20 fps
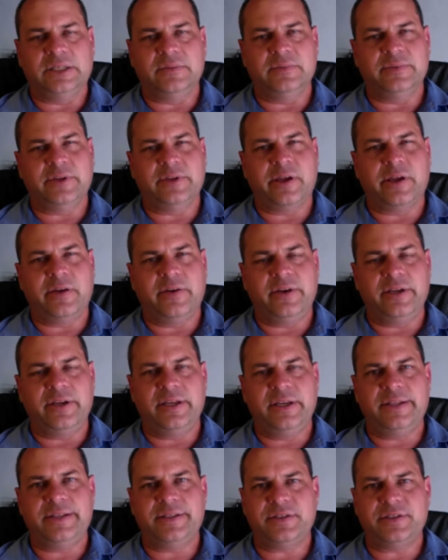Diarrhea,
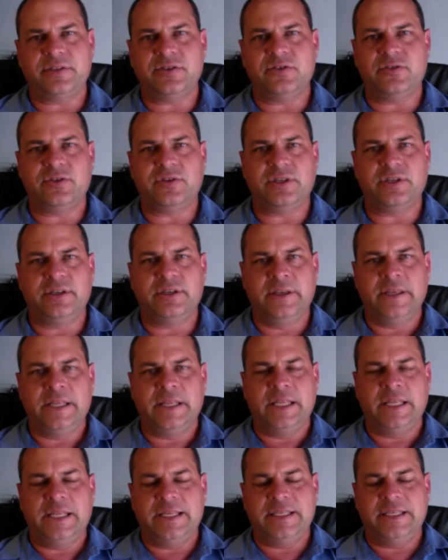dysentery
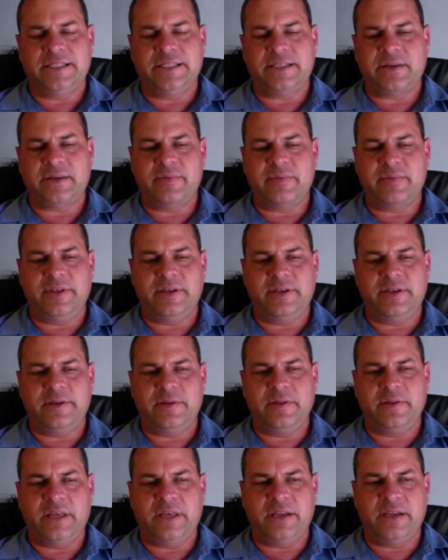is
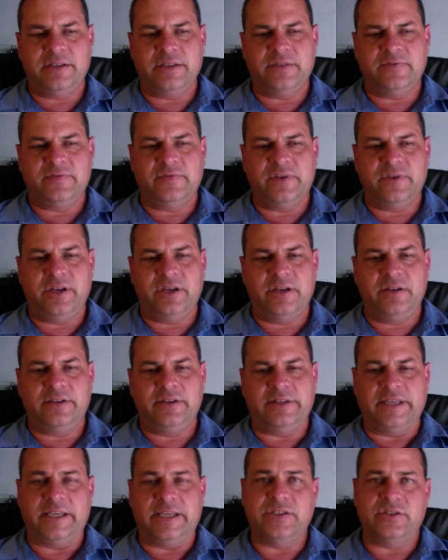something that is very
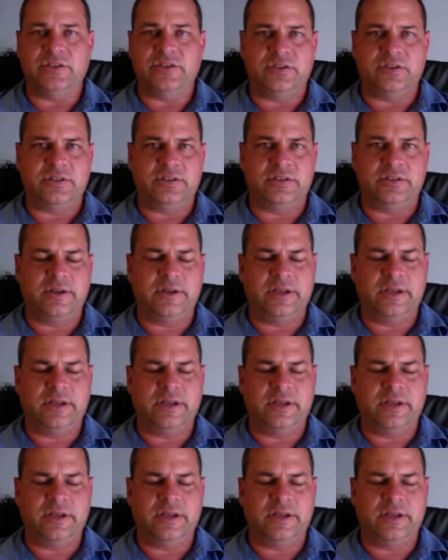dangerous,